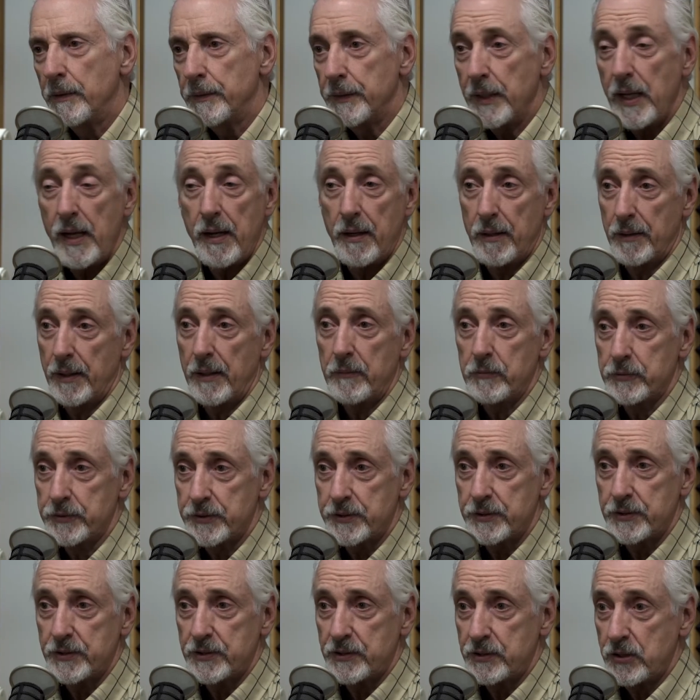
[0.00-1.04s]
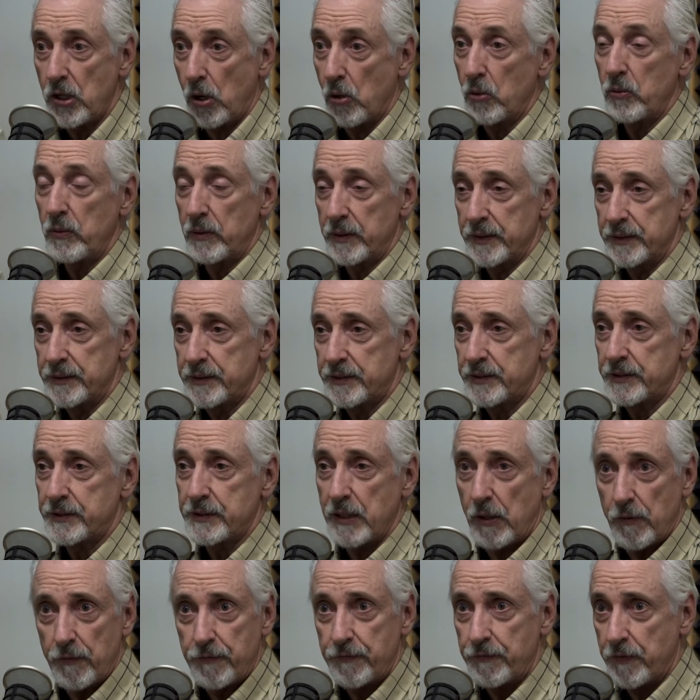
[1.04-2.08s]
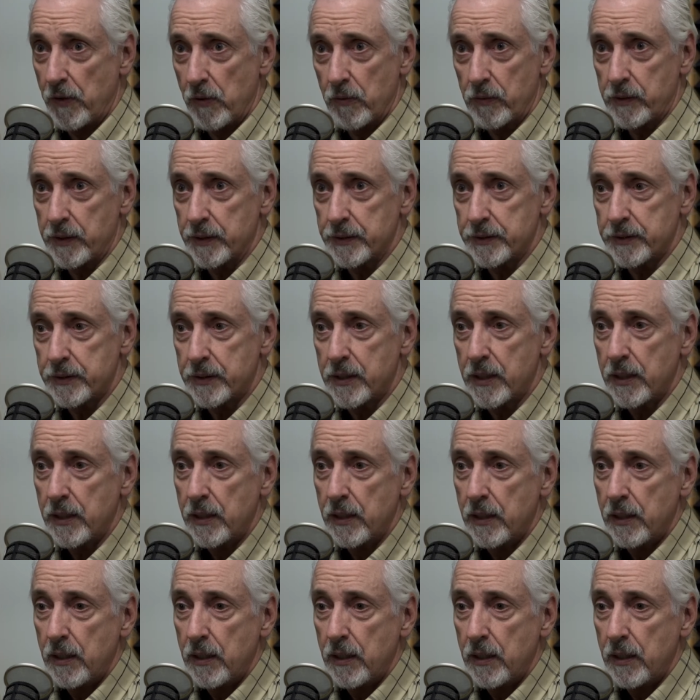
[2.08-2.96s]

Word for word: Yeah, I was totally self focused.